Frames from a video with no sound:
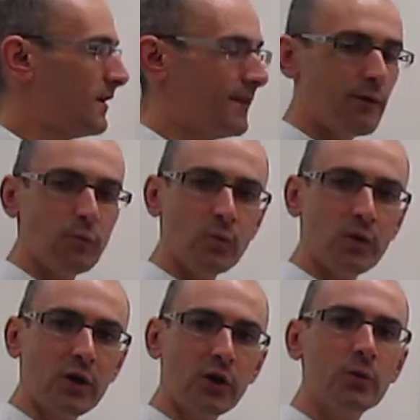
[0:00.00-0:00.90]
Now when
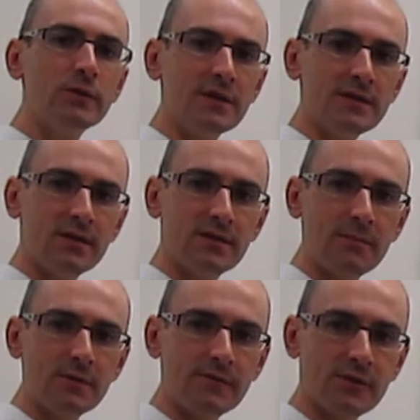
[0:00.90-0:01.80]
we code this in
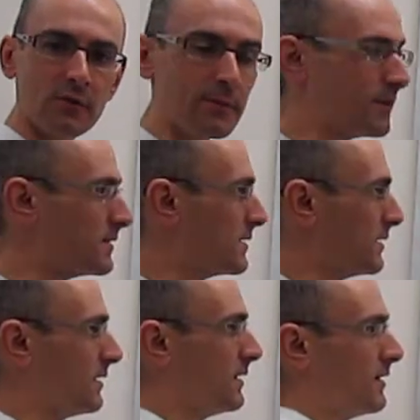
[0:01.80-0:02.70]
terms of solubility.